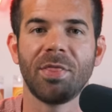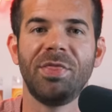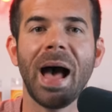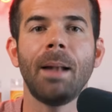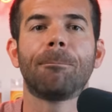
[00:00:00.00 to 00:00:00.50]

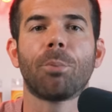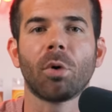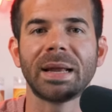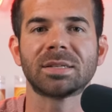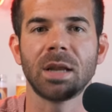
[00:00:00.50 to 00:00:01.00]
that
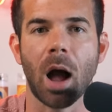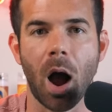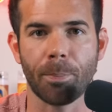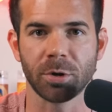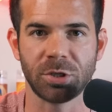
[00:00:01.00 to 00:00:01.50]
brings an
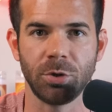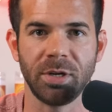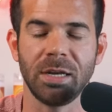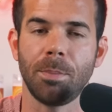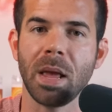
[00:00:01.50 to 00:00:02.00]

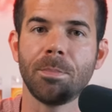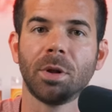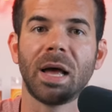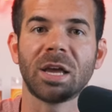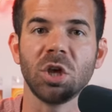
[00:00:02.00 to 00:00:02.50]
opportunity to
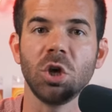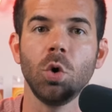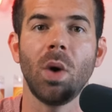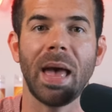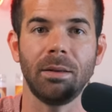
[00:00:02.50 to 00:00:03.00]
people like
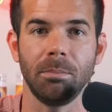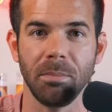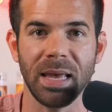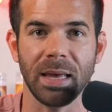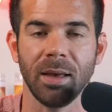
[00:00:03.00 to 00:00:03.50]
you and
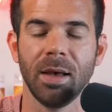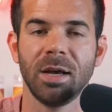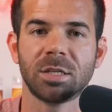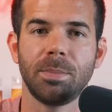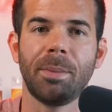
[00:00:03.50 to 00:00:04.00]
me
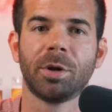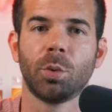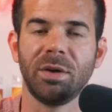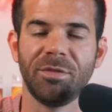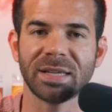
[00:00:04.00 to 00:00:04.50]
to be able
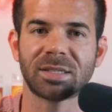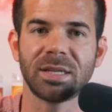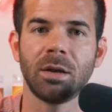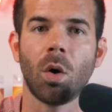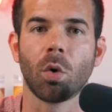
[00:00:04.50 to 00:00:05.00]
to invest
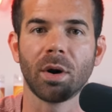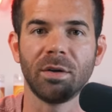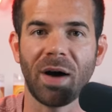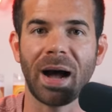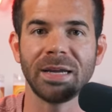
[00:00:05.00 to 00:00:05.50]
in or
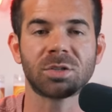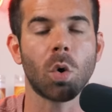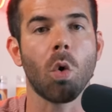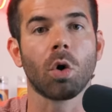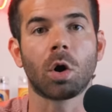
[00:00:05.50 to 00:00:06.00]
advise
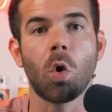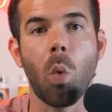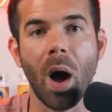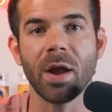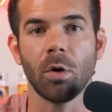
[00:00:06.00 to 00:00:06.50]
or
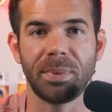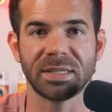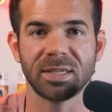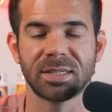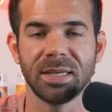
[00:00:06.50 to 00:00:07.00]
acquire
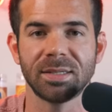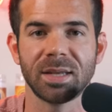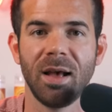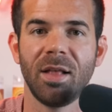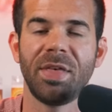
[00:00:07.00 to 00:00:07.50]
businesses
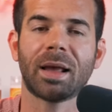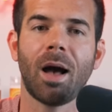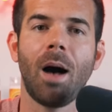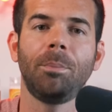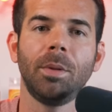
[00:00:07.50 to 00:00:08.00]
that
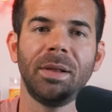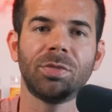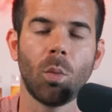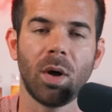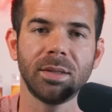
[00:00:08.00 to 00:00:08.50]
complement
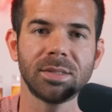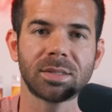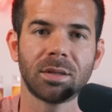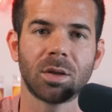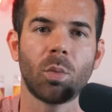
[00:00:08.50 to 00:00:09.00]
the
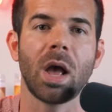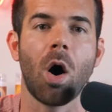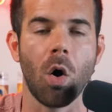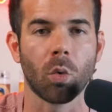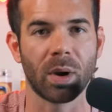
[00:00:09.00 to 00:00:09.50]
ones that we
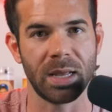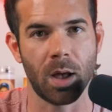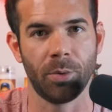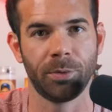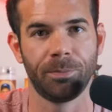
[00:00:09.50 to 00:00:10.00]
already own.